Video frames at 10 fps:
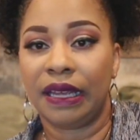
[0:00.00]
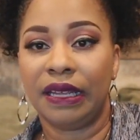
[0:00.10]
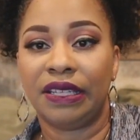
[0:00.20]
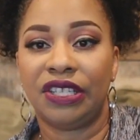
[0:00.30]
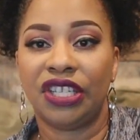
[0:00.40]

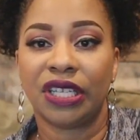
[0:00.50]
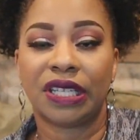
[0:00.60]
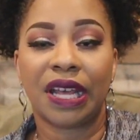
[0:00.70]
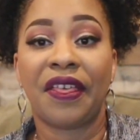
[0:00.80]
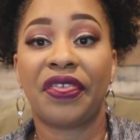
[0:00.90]
it's
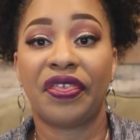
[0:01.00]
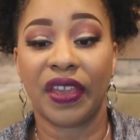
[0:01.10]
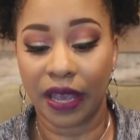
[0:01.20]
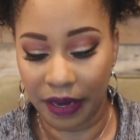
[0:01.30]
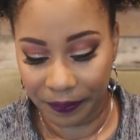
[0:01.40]
just
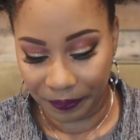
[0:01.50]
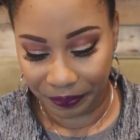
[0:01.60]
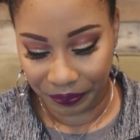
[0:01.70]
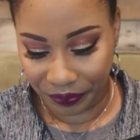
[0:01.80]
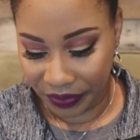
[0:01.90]
thin.
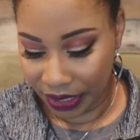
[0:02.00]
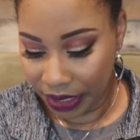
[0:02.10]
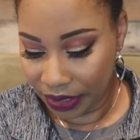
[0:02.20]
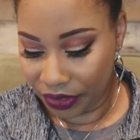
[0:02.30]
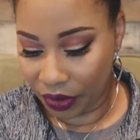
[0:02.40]

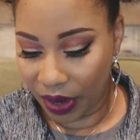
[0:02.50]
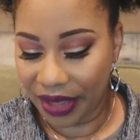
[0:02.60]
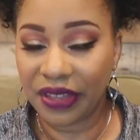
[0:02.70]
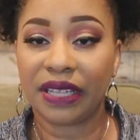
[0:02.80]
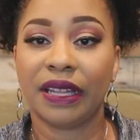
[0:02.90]
So
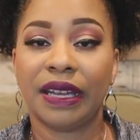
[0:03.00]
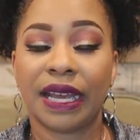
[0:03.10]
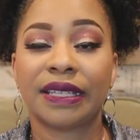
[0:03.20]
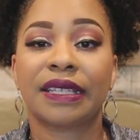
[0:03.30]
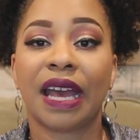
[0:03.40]
I think the
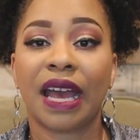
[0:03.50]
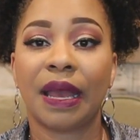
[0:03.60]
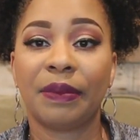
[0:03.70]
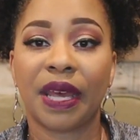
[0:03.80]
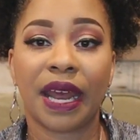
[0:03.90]
next
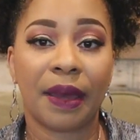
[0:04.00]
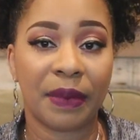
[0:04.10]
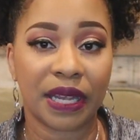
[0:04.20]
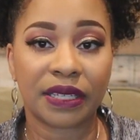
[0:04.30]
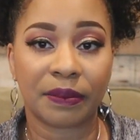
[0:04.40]
time that
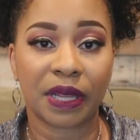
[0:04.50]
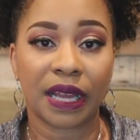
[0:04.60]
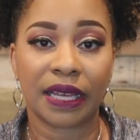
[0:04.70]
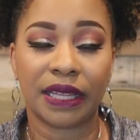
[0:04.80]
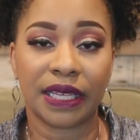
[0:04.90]
I make something
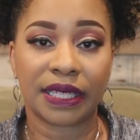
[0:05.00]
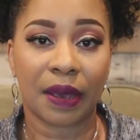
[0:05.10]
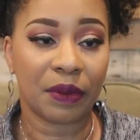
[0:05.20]
like this,